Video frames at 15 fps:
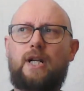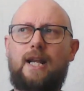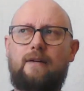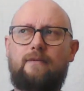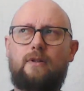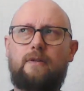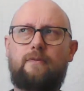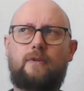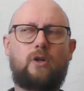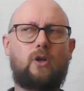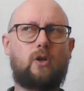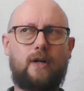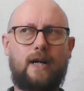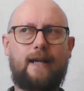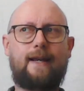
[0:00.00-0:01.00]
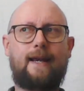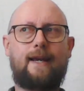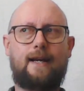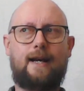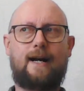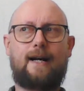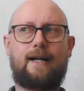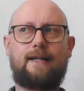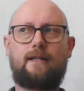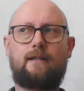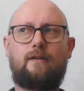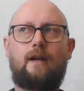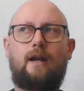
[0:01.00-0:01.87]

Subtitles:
level, if you look at AI,